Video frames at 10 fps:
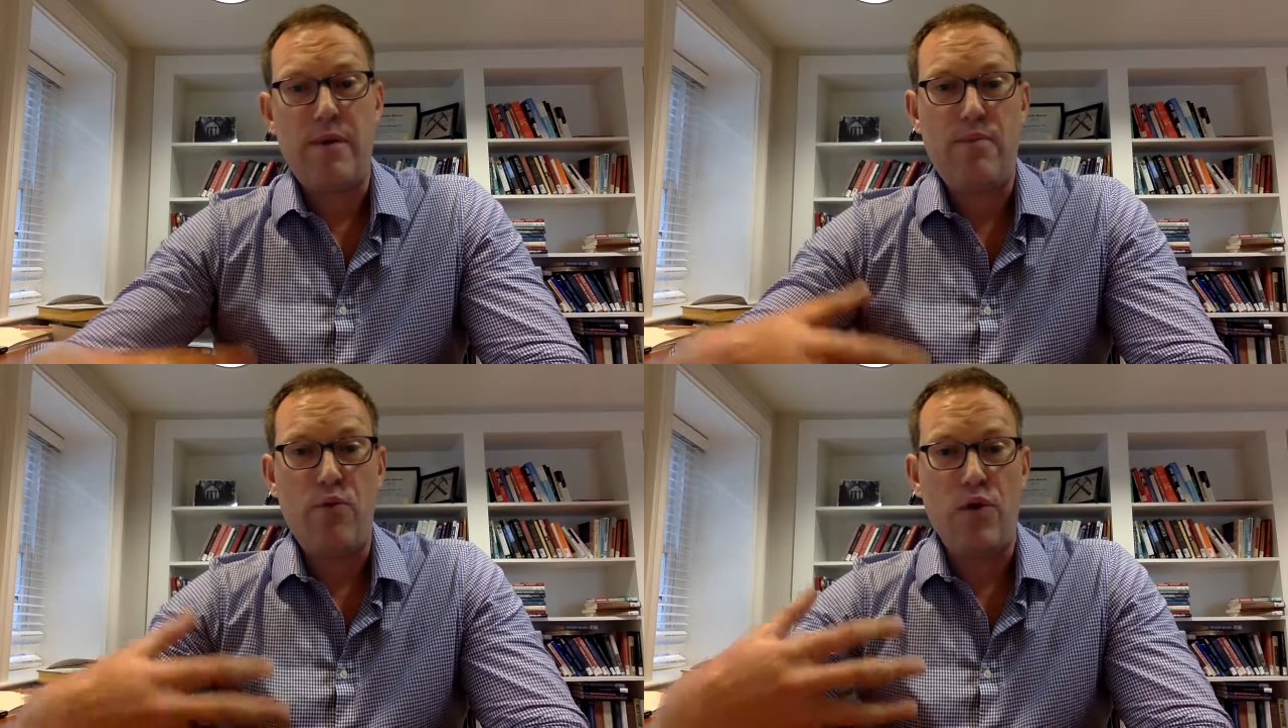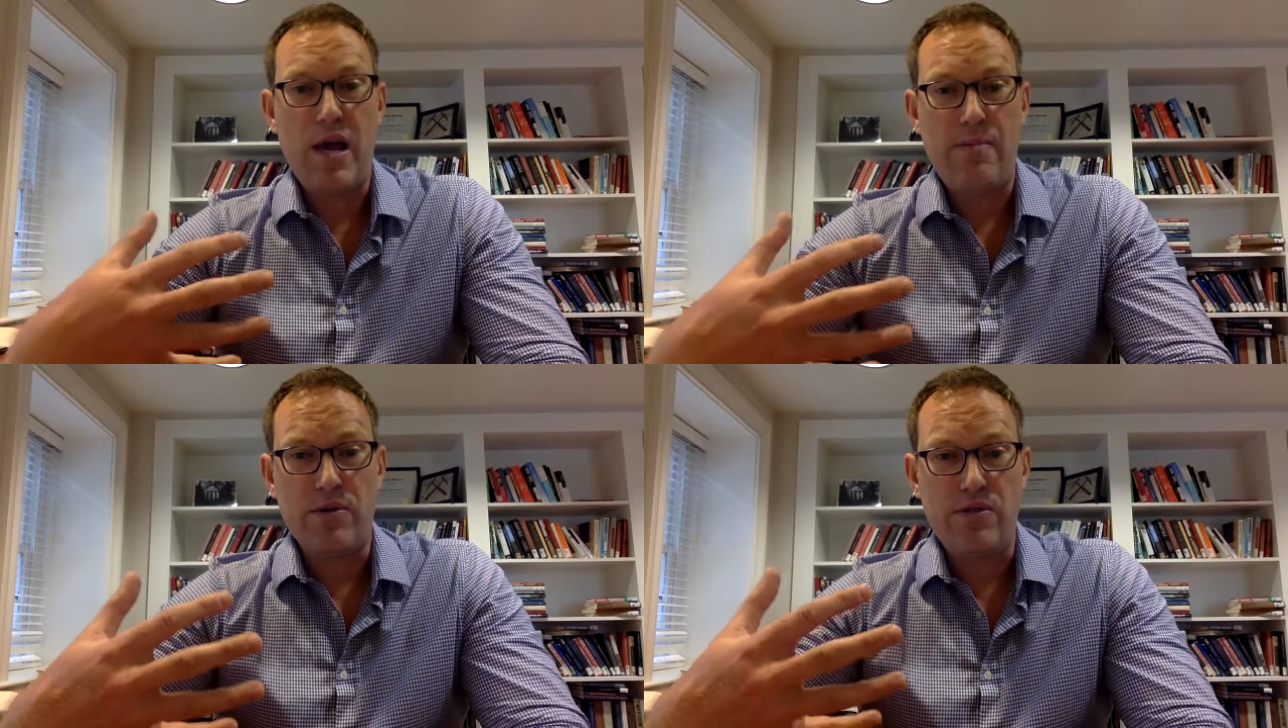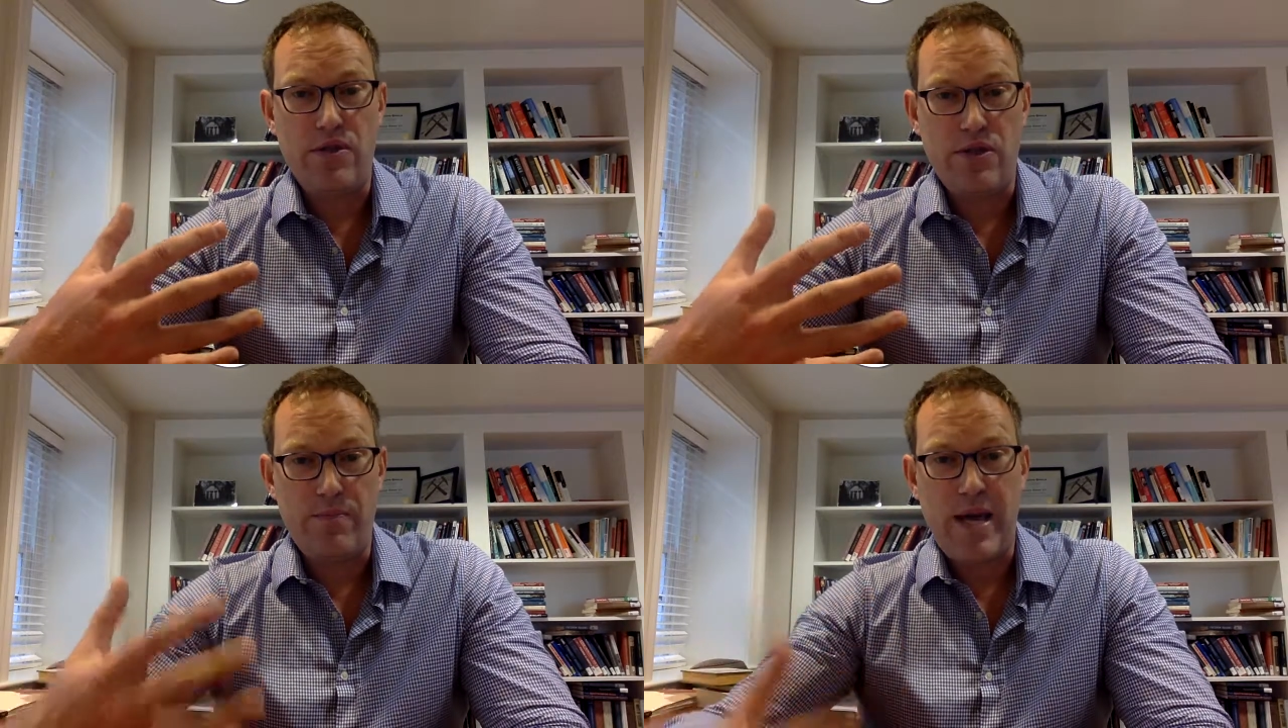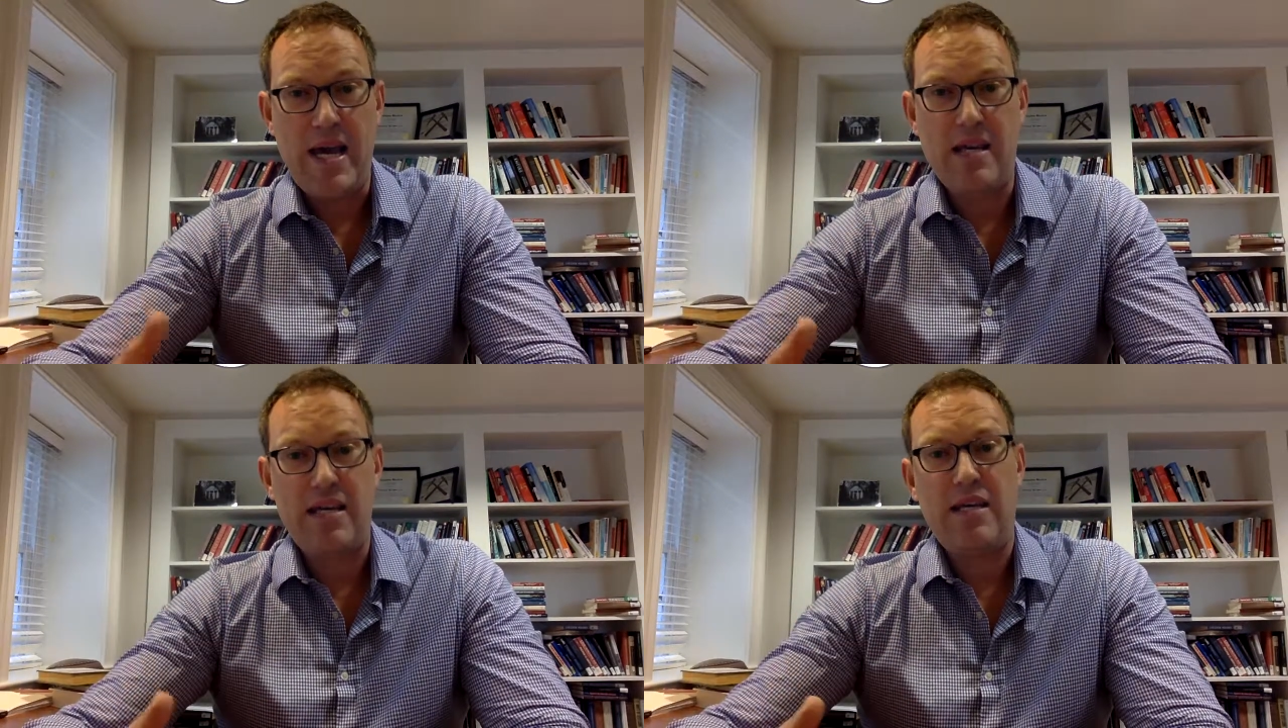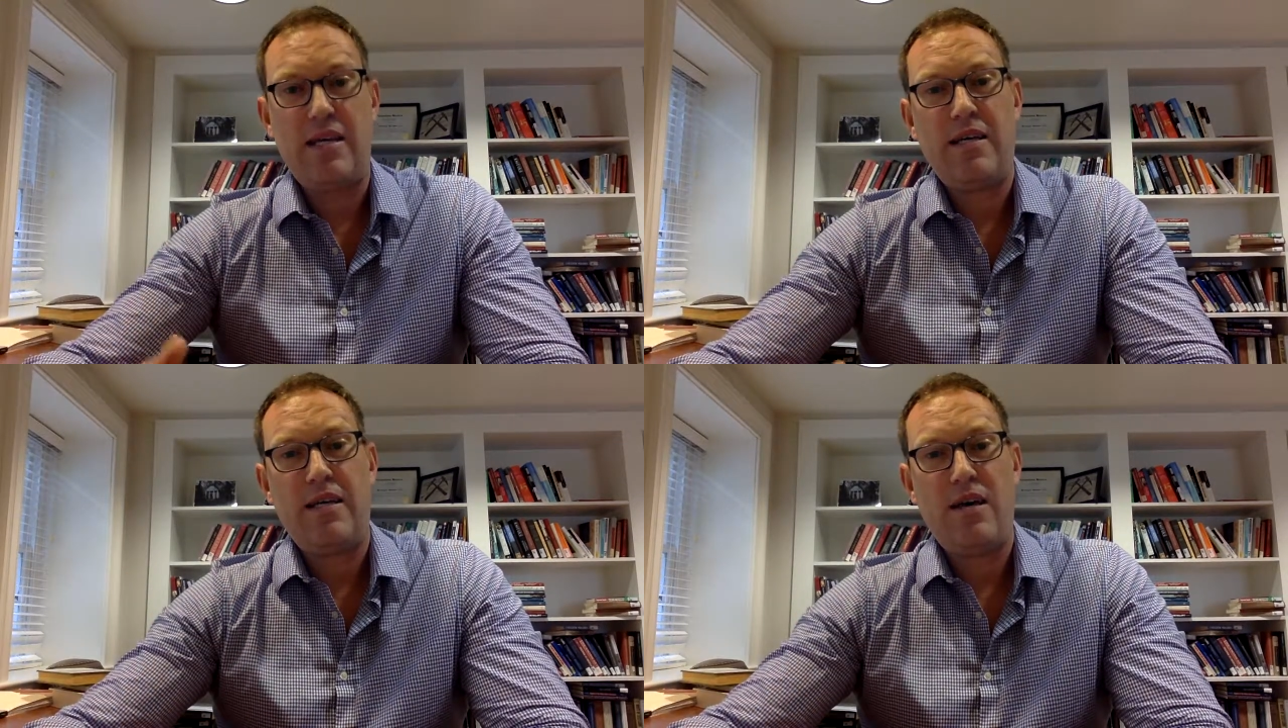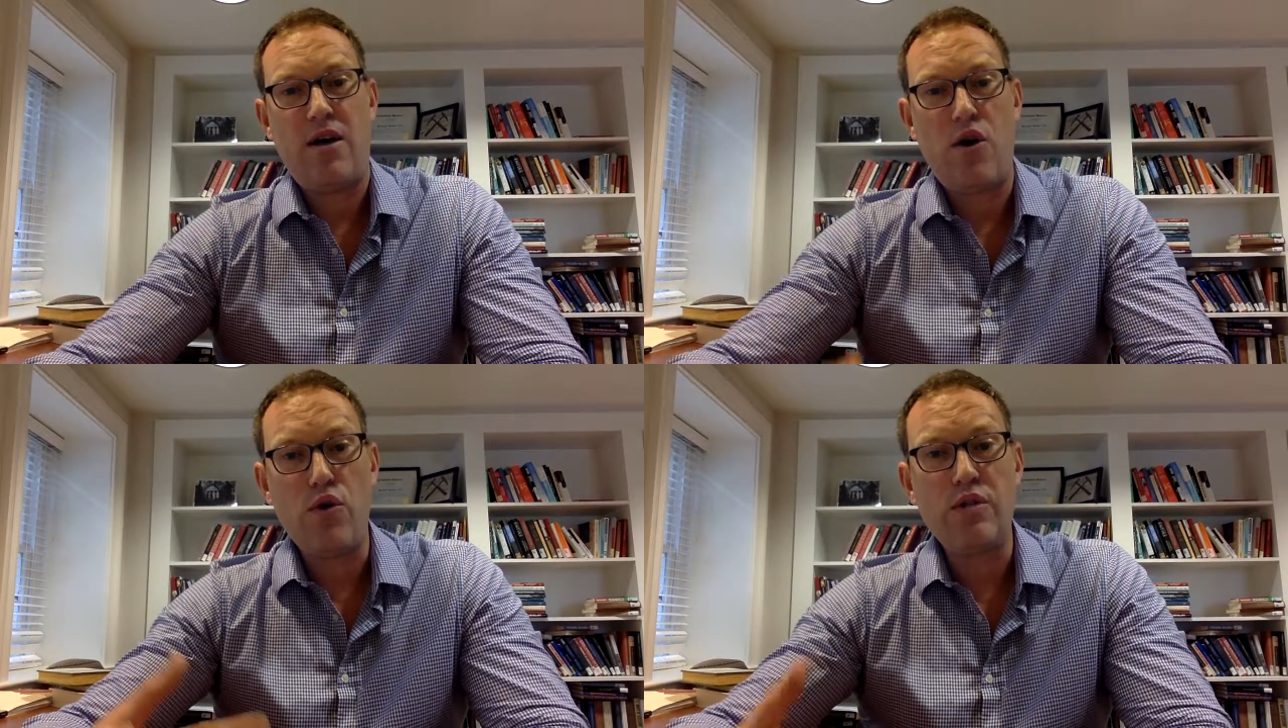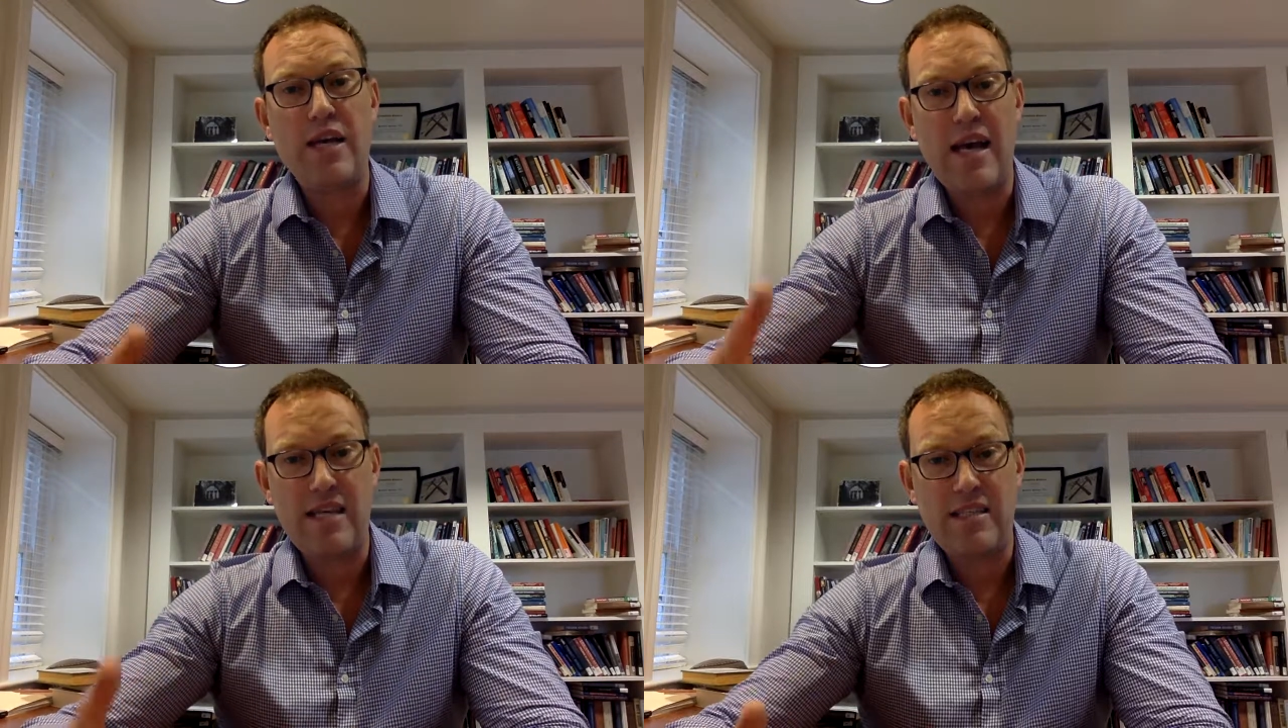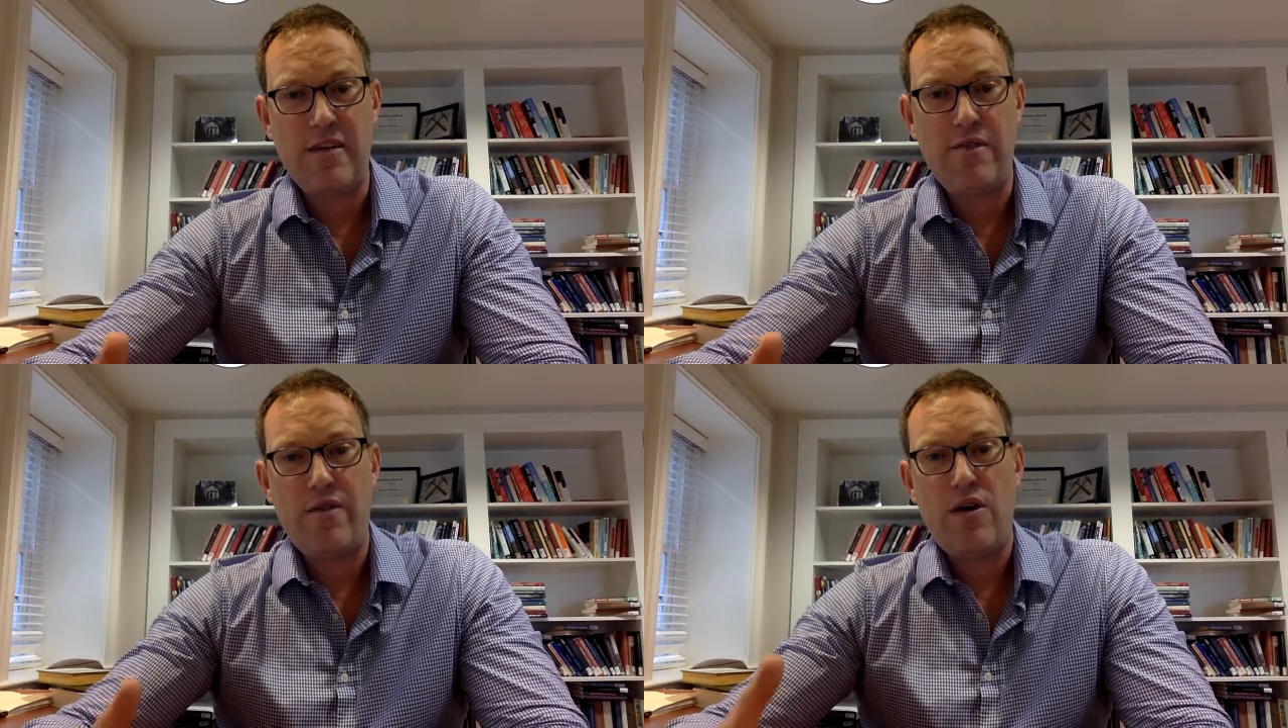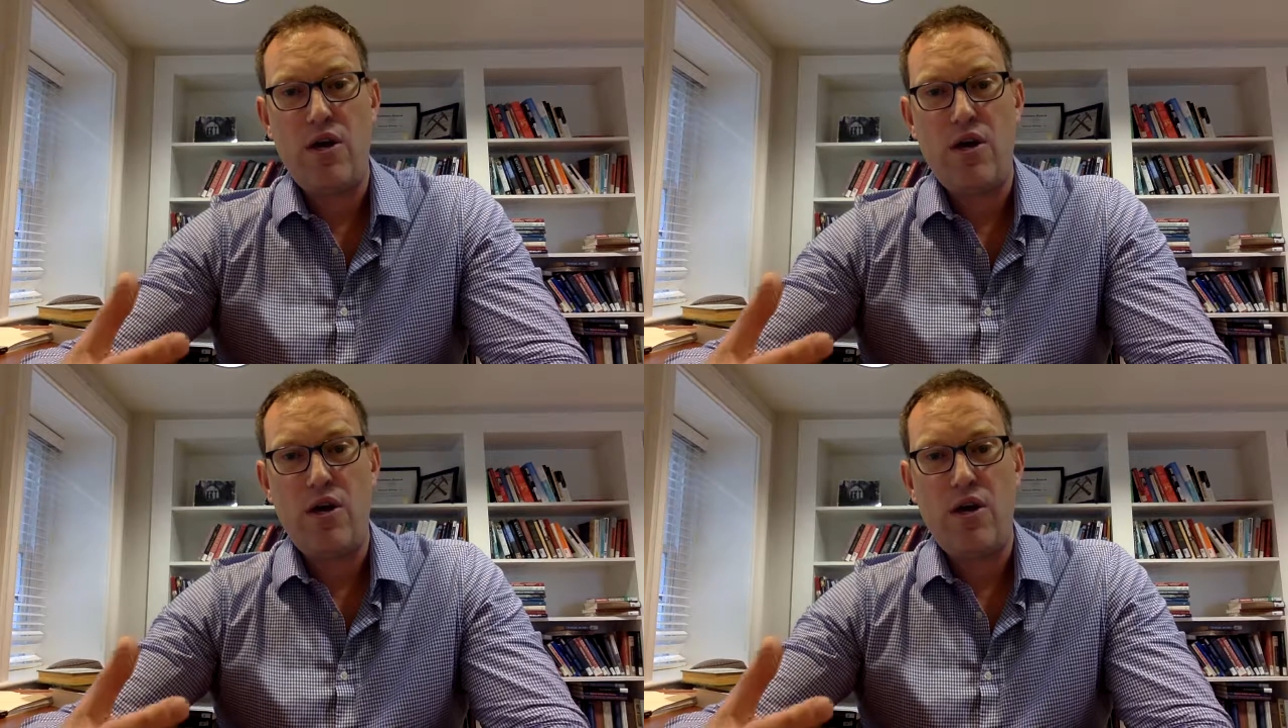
people were able to debate only as if